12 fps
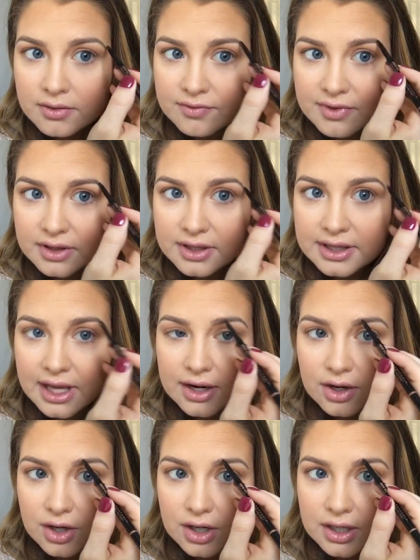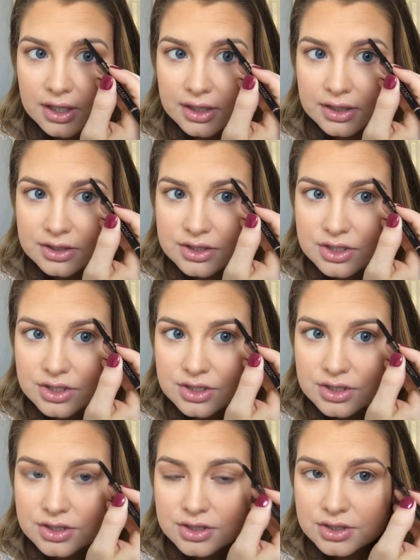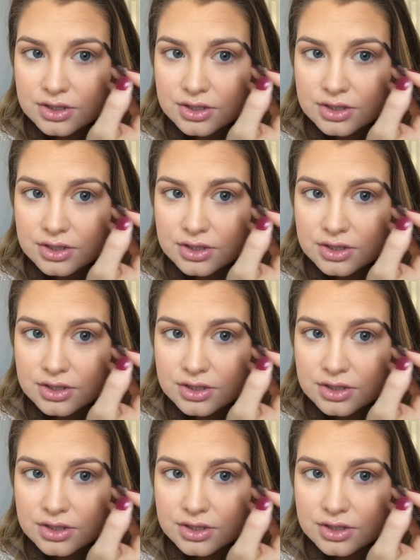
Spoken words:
fill in that arch.